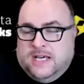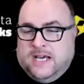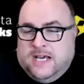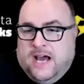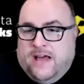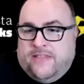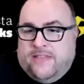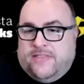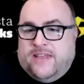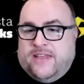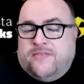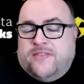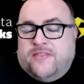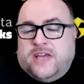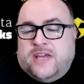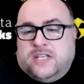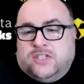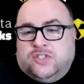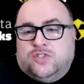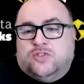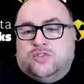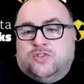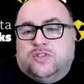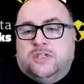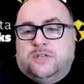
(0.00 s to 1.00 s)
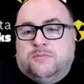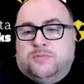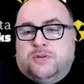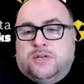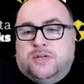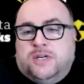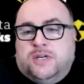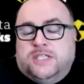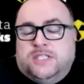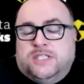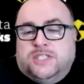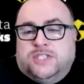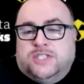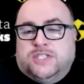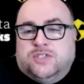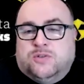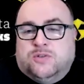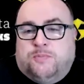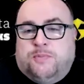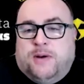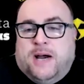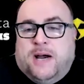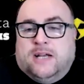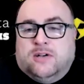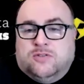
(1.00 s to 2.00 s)
And then they're joined by additional
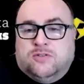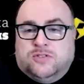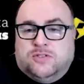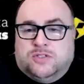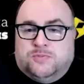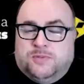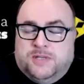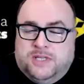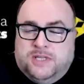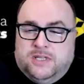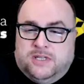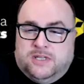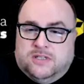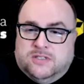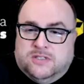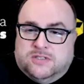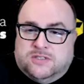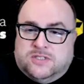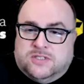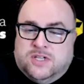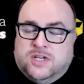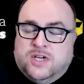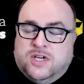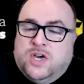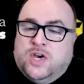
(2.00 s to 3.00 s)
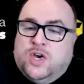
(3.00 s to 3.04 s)
panel speakers